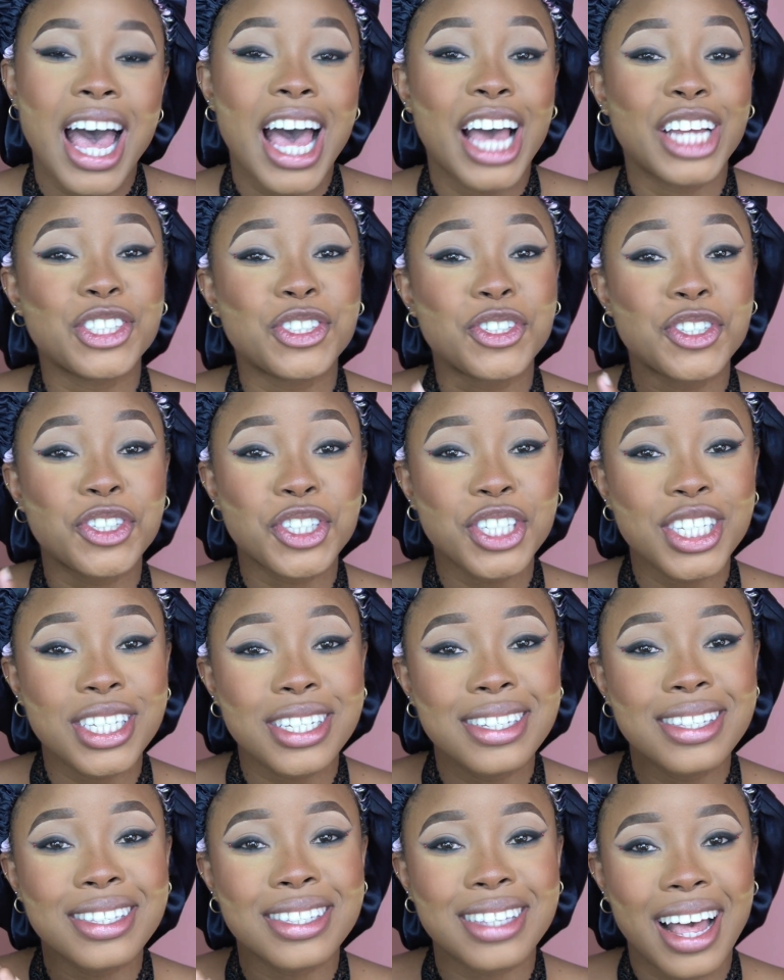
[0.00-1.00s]
and
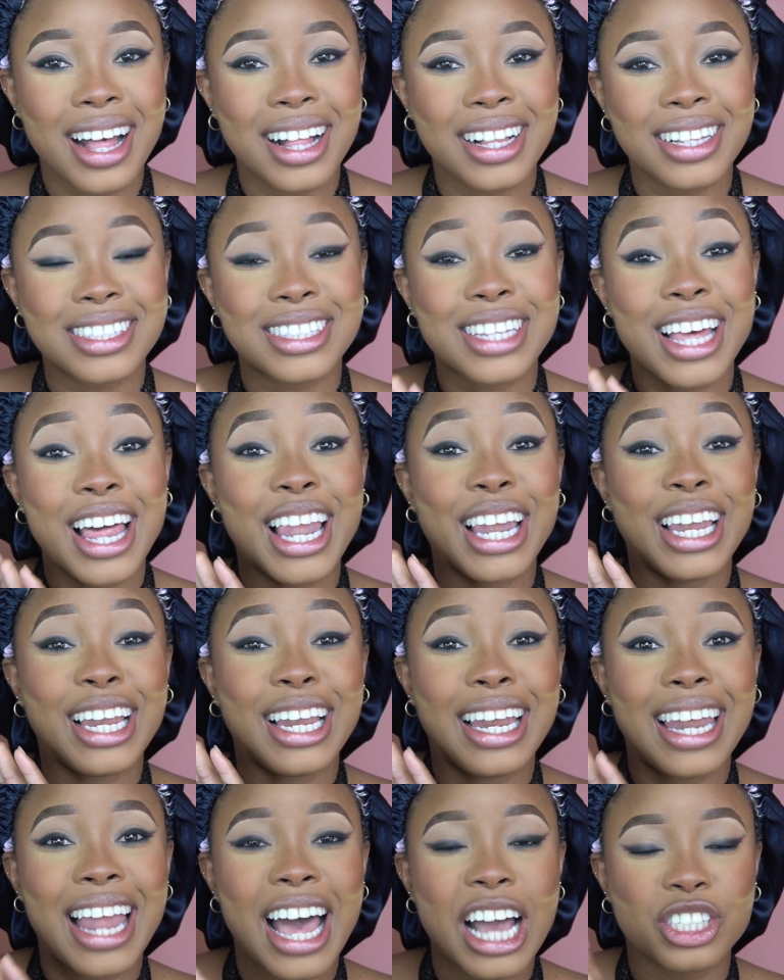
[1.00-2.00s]
she sells
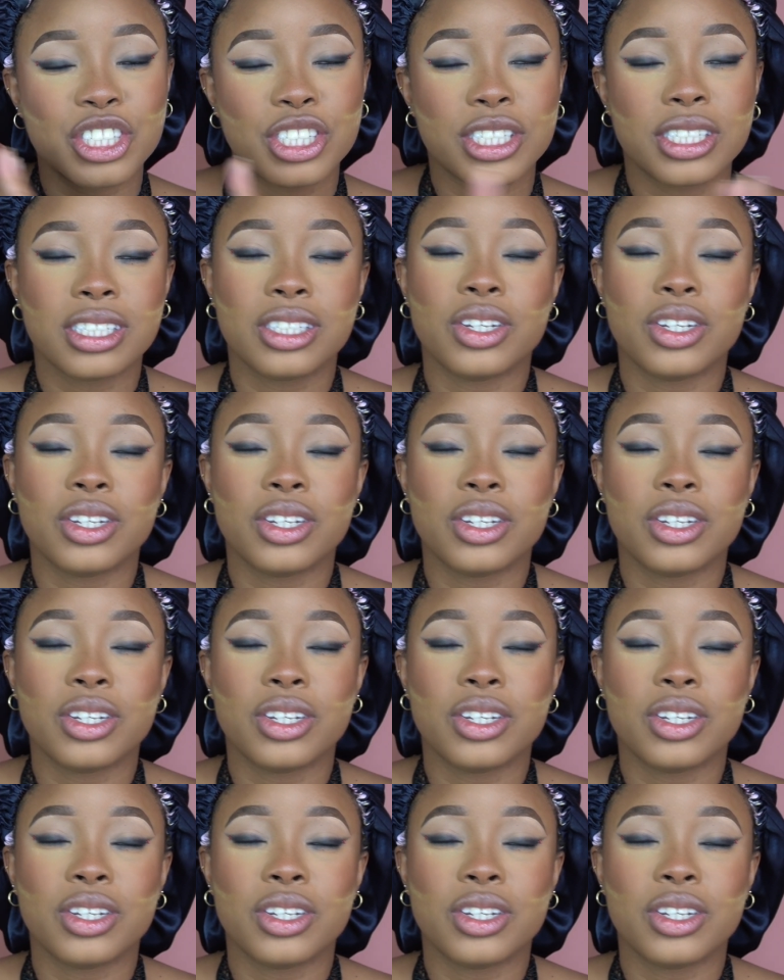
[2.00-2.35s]
lashes.